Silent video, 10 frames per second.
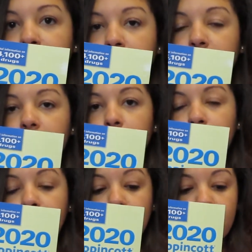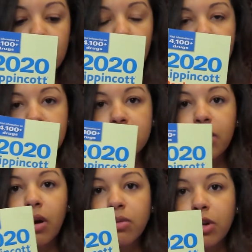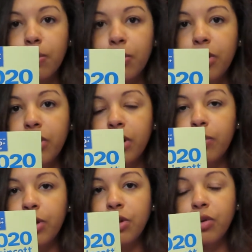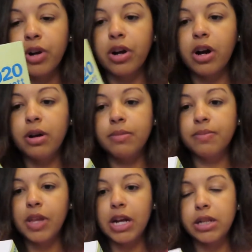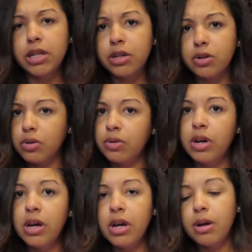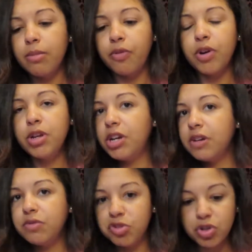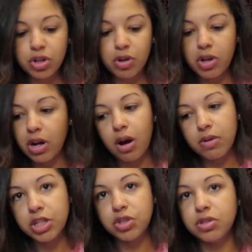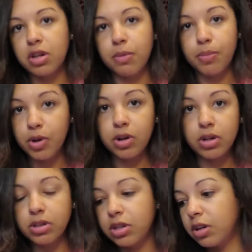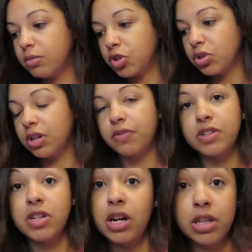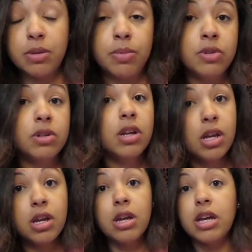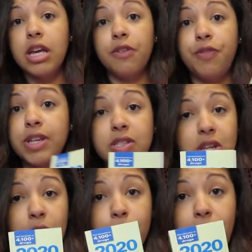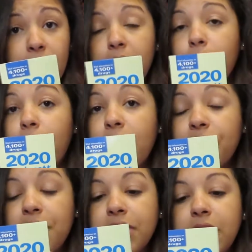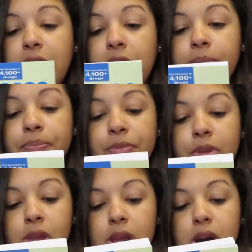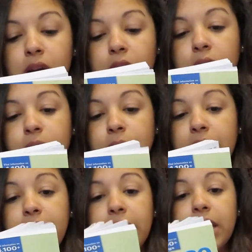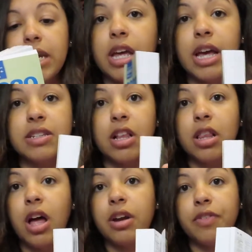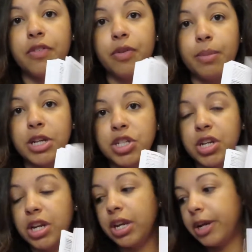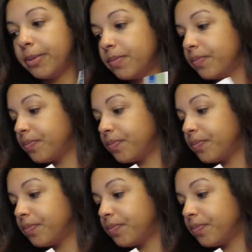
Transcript: here, I mean, you can always look on the computer when you're in clinical. Before you give the drug, you can always use the computer to look up the drug if it's not in the book. It fits in your pocket perfectly, and again, it has a lot of information in here.